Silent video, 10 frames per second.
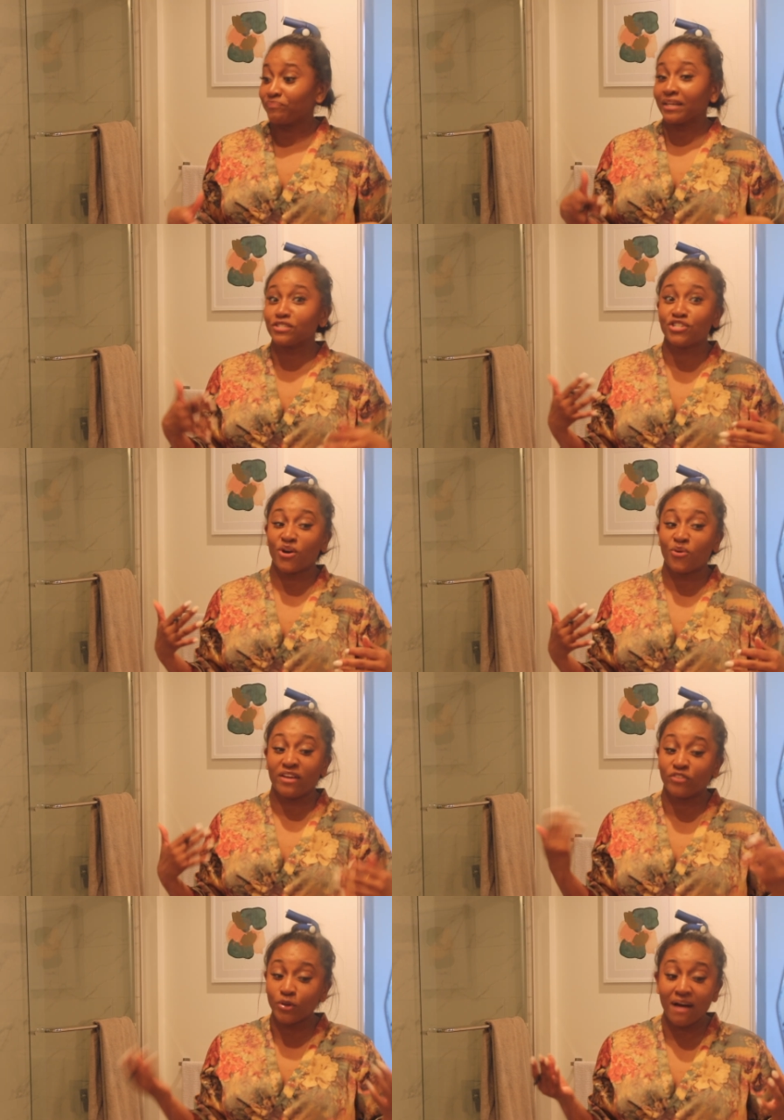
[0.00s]
And so
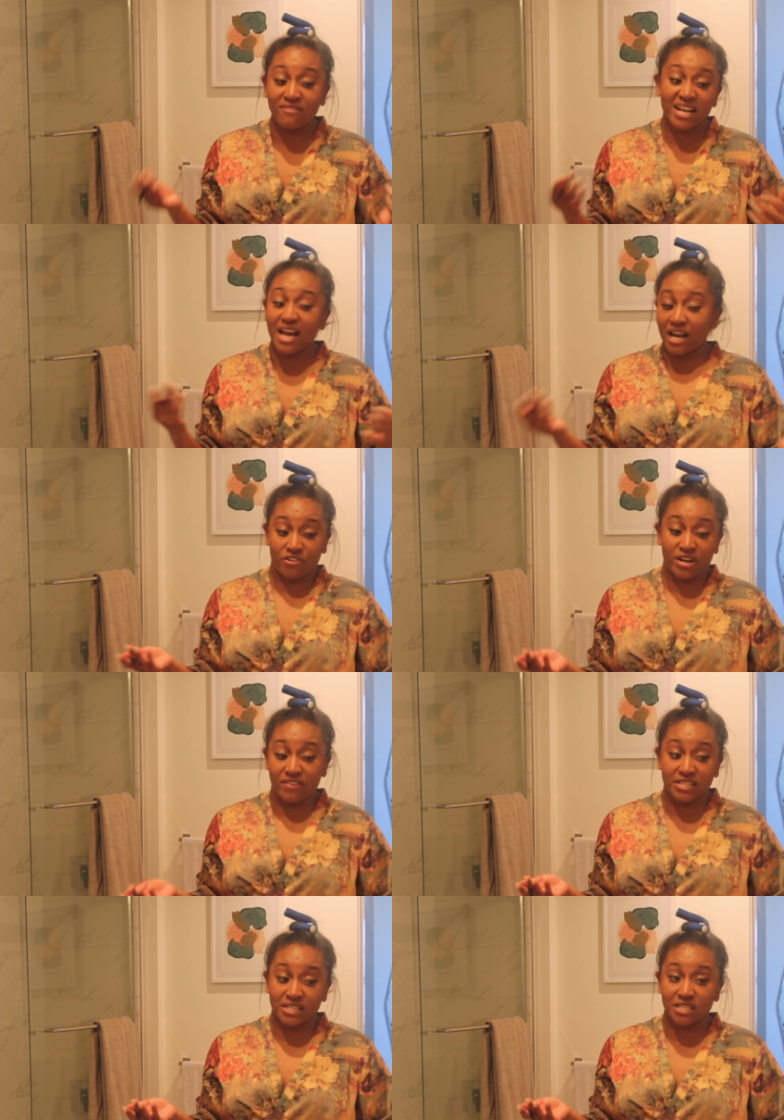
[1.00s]
if you have any kind of creative
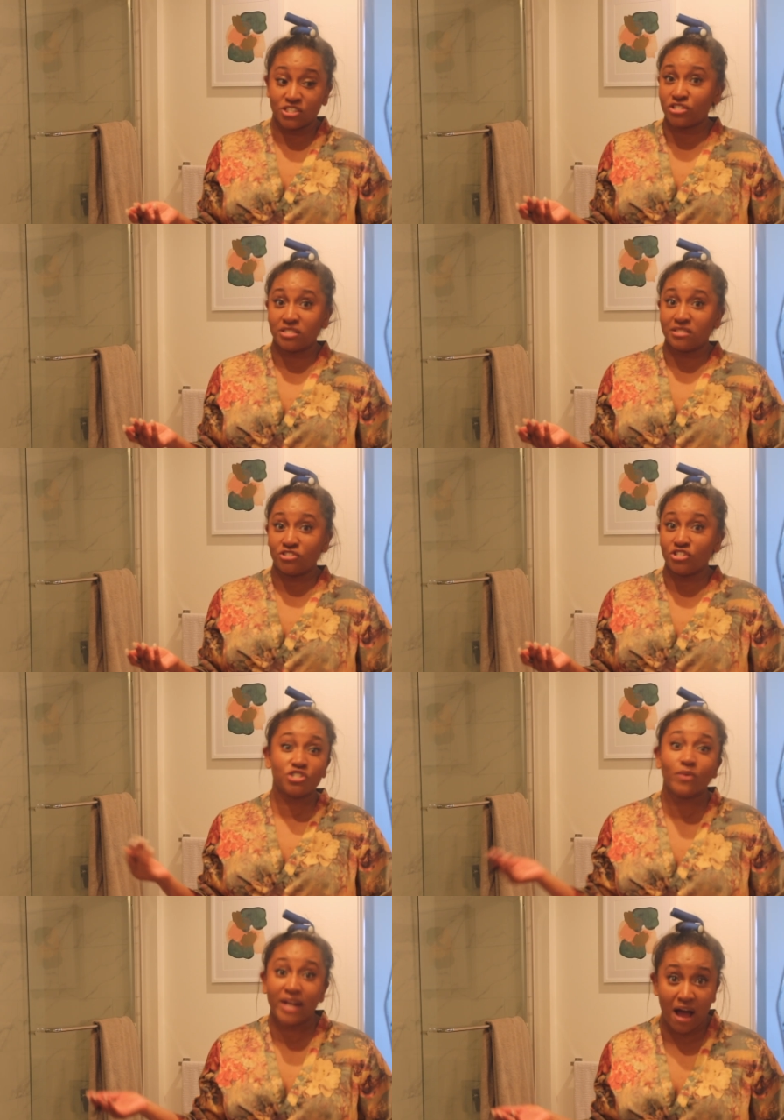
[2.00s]
idea, just
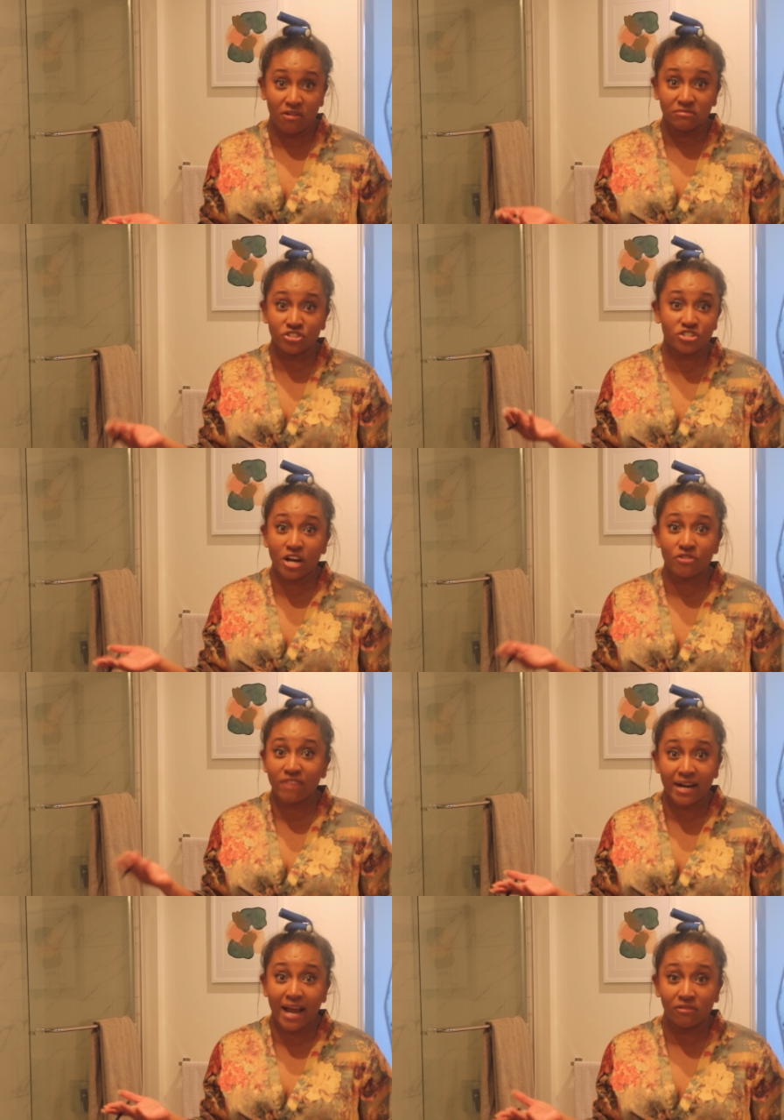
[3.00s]
do it now. Just start
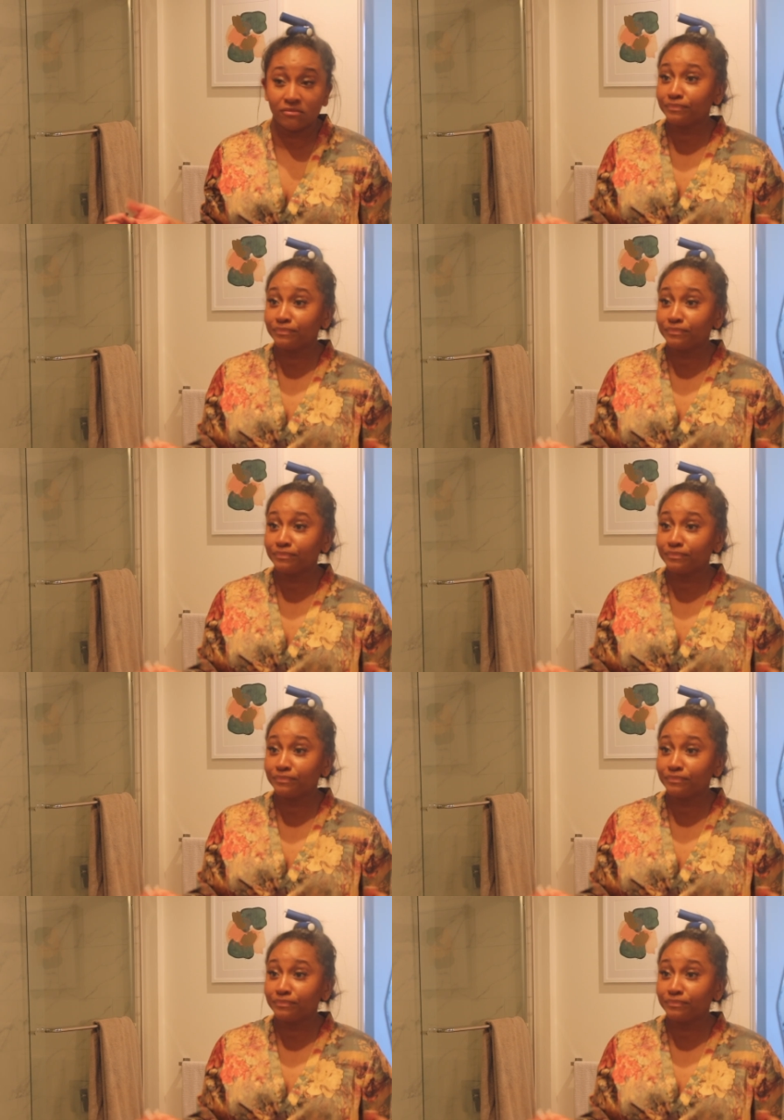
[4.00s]
right now.